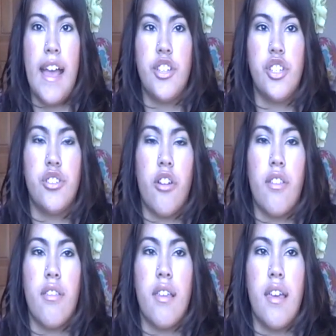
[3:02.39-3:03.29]
And she
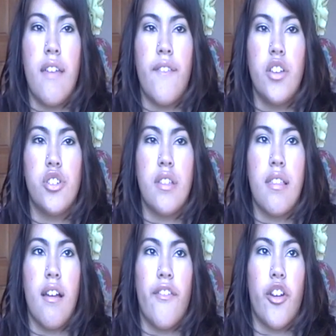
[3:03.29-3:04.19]
starts seeing
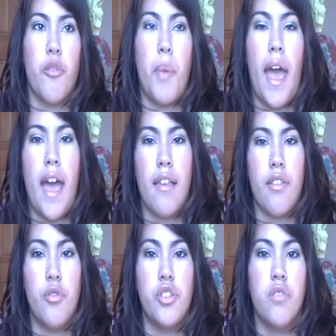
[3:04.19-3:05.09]
visions of her
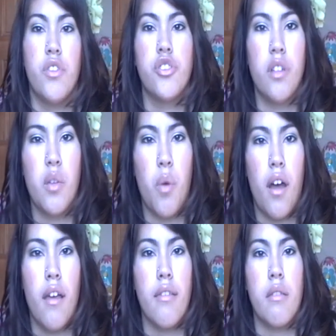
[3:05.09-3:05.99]
past, who she originally
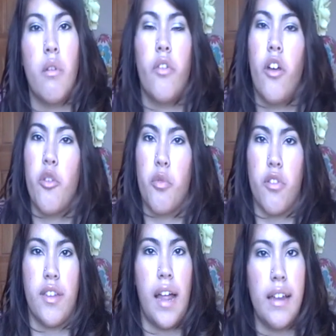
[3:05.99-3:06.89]
was, and some of her other
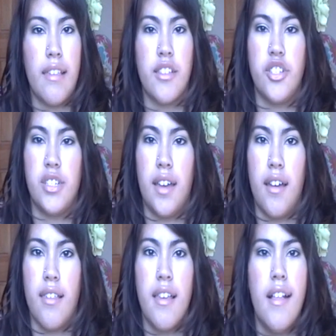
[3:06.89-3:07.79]
personalities that she
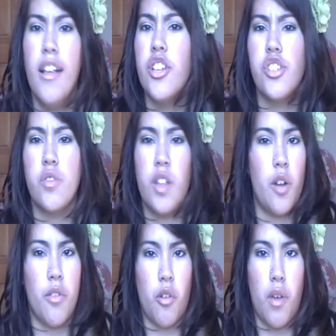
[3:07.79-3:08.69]
does. She doesn't really
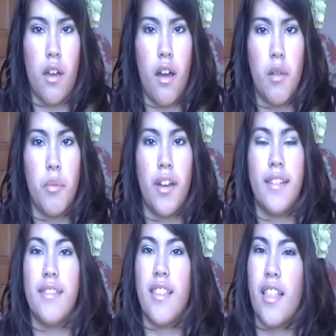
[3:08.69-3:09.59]
know what's going on,
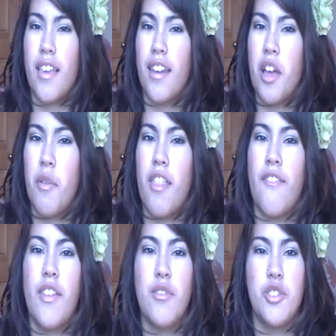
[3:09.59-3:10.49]
but so that's going to come in the
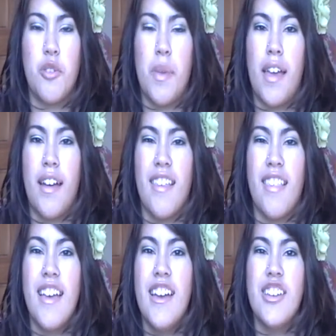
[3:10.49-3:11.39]
future
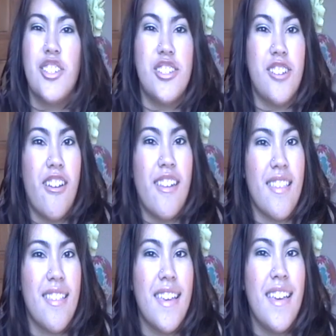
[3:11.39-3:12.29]
because she's starting to
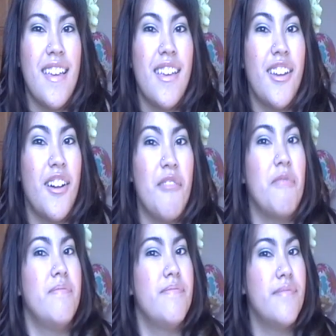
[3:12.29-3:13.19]
see, you
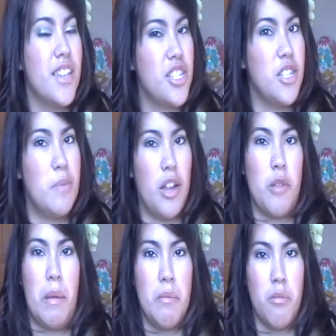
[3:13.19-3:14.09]
know, that she's been
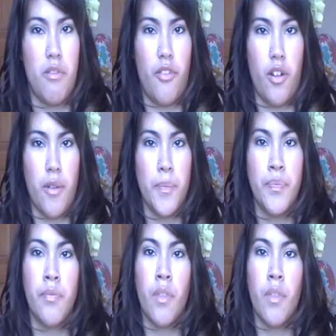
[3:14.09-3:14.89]
other people before.